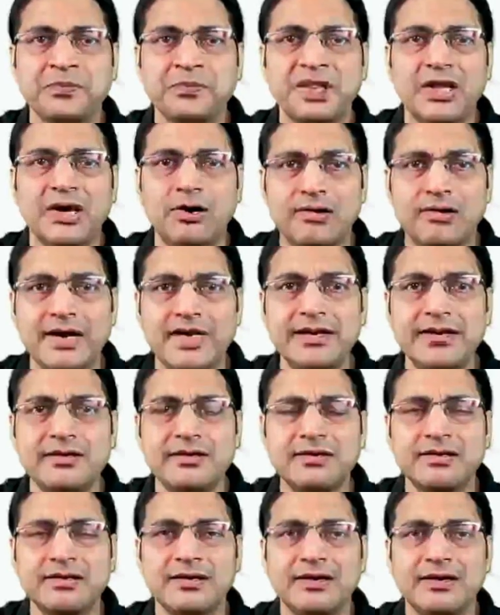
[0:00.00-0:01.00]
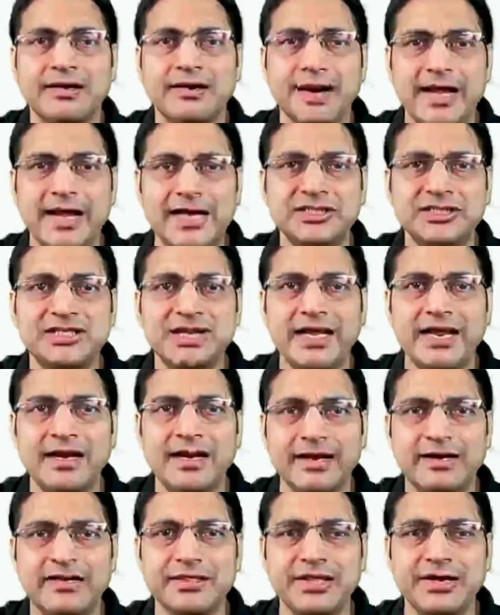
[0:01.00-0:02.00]
Alright, rash and
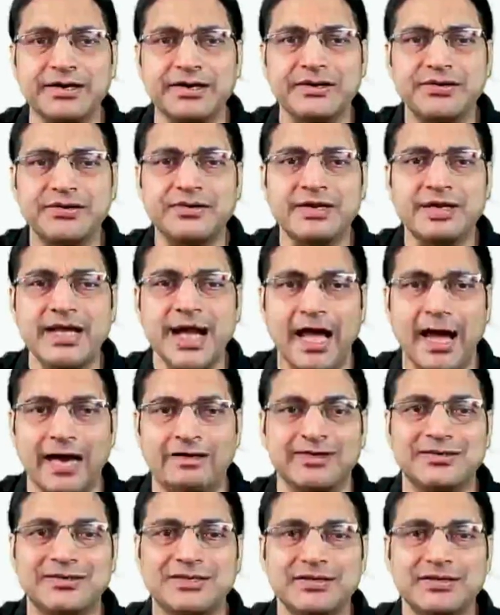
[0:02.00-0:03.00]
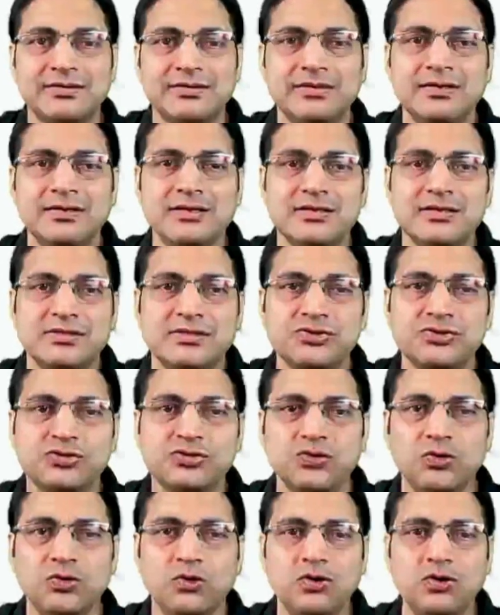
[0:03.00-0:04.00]
negligent act.
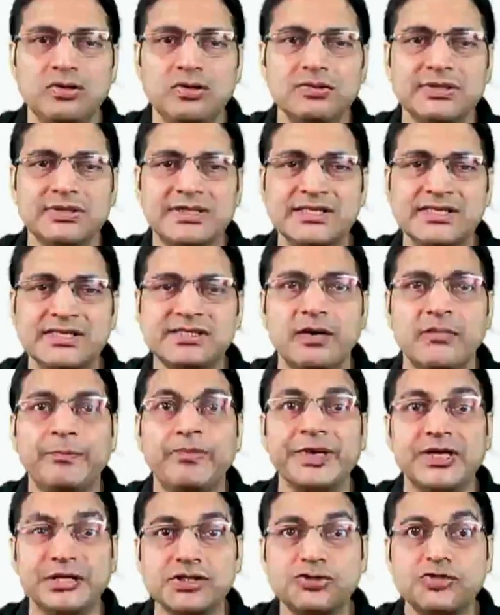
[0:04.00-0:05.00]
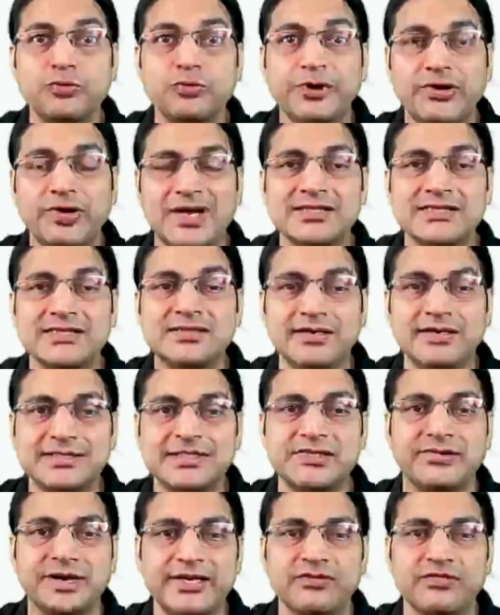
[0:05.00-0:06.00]
So this appears to be your answer. Let's
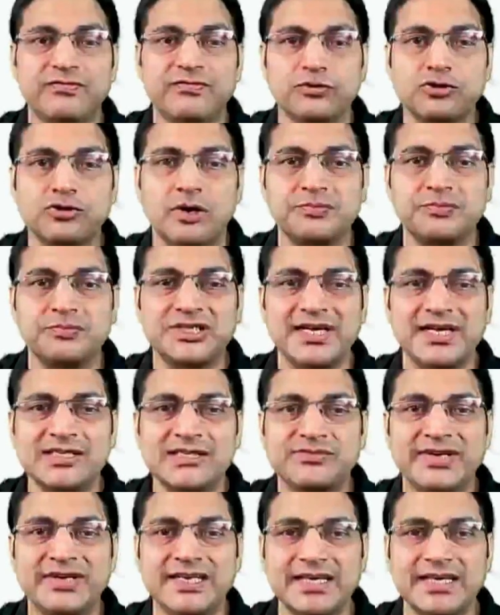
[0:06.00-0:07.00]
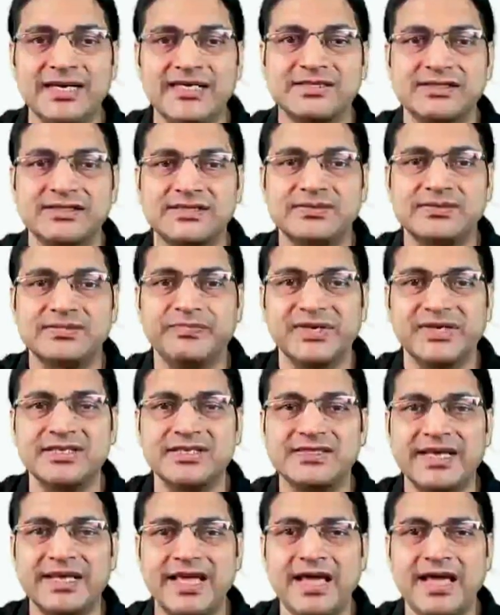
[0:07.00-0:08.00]
read the fourth option as well. Yes,
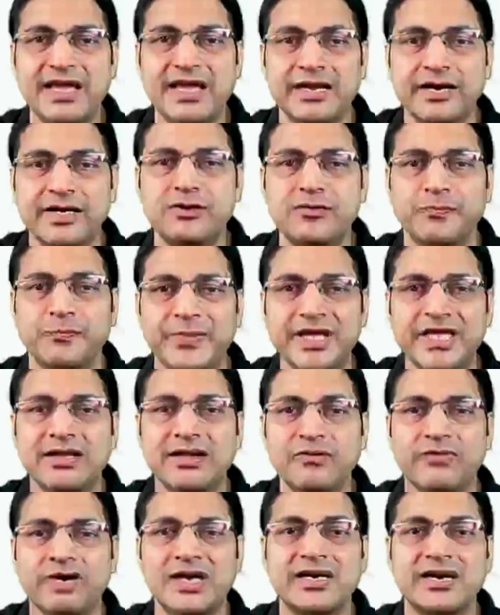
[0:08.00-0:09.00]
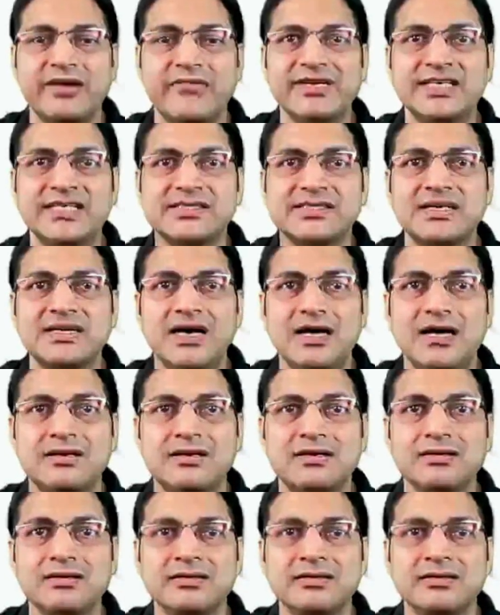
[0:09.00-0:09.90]
because A hit B while driving his car.